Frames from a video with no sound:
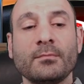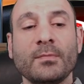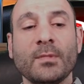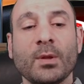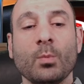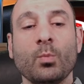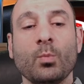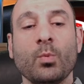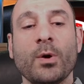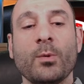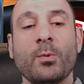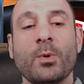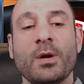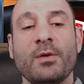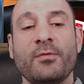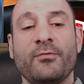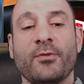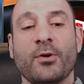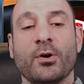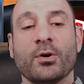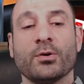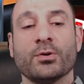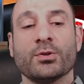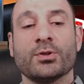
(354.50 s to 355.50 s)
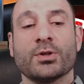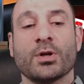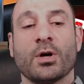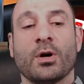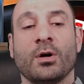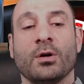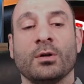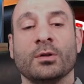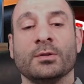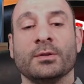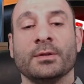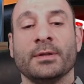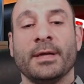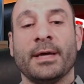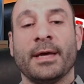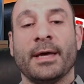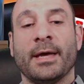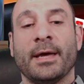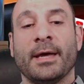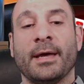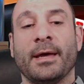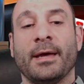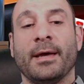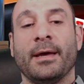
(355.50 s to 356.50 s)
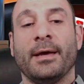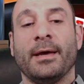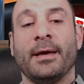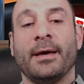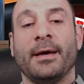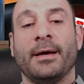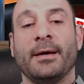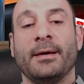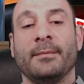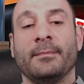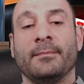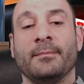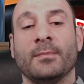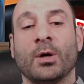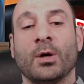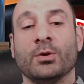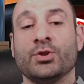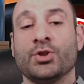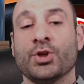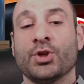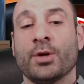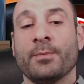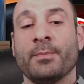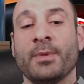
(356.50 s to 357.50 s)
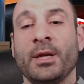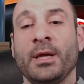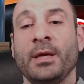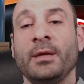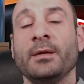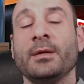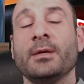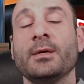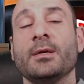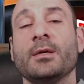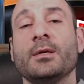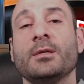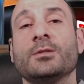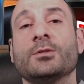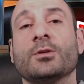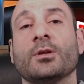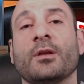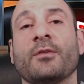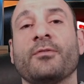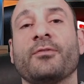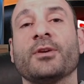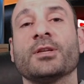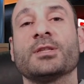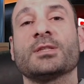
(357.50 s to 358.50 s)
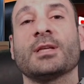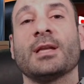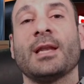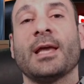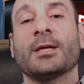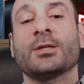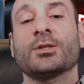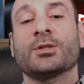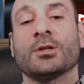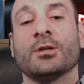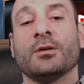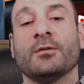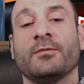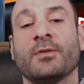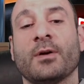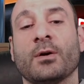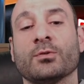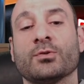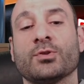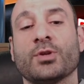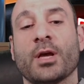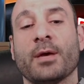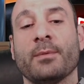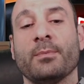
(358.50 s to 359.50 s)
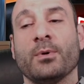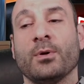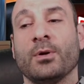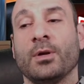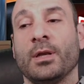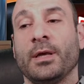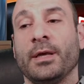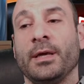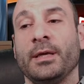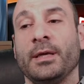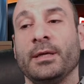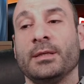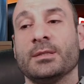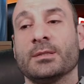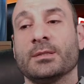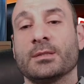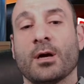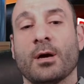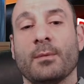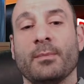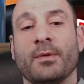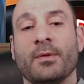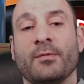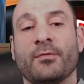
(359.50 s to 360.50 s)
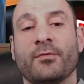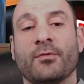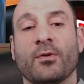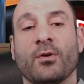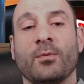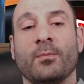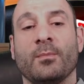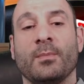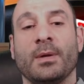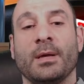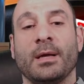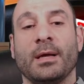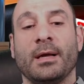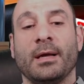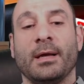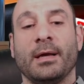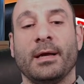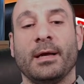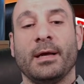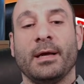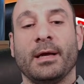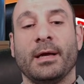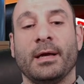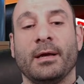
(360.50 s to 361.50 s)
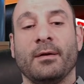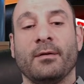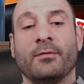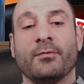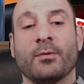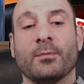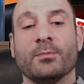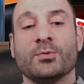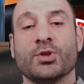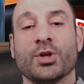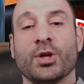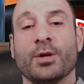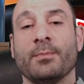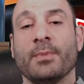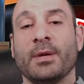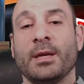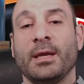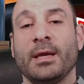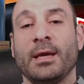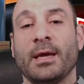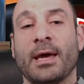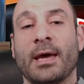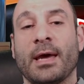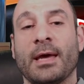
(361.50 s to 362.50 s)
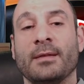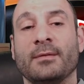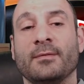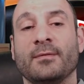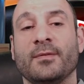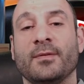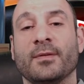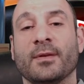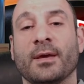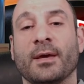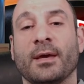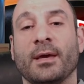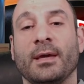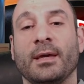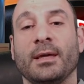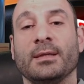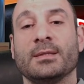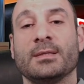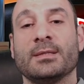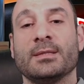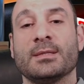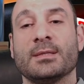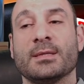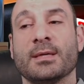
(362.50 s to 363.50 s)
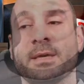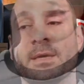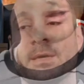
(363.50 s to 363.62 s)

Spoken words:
we will focus on Germany. So the first selection of our treble is coming from Germany, and is